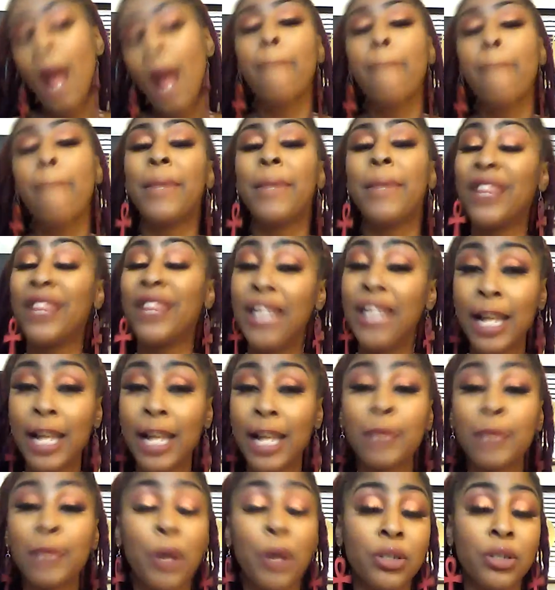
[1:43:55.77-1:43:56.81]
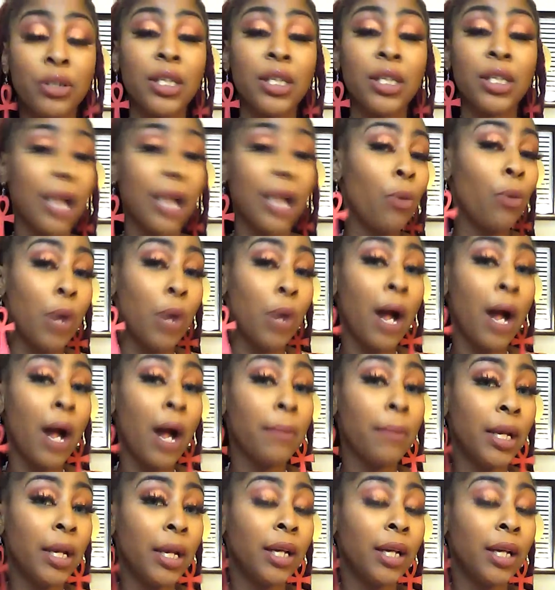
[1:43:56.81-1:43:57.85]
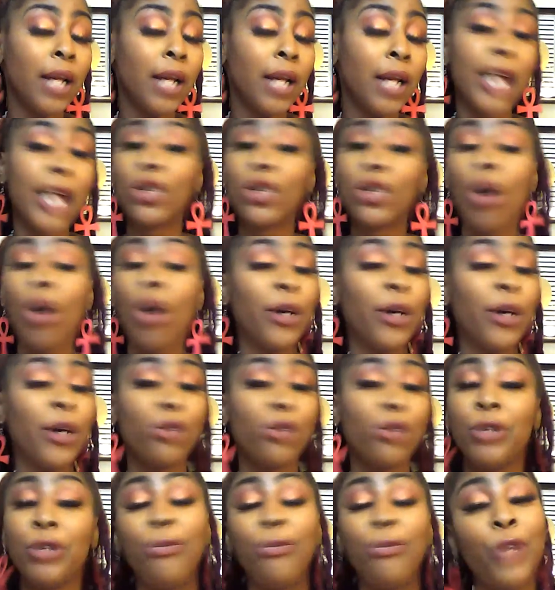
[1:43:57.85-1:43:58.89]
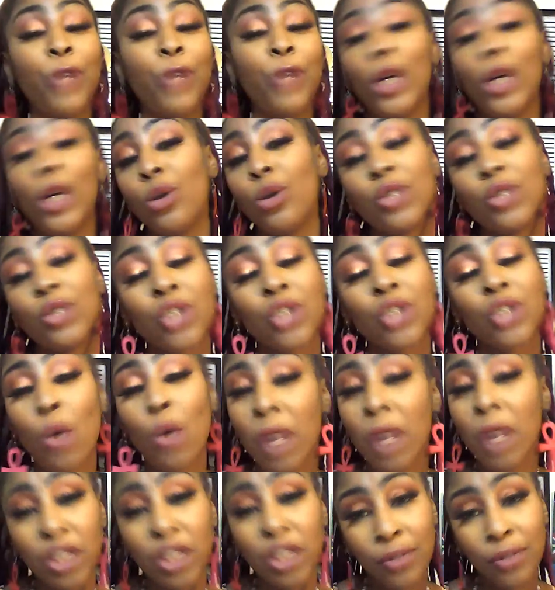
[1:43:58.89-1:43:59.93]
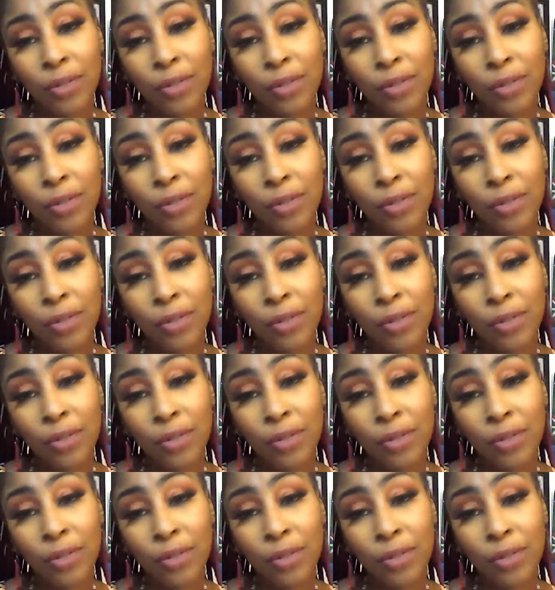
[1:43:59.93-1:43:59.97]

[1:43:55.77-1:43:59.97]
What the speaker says: but the next person that will come in is going to reveal so much of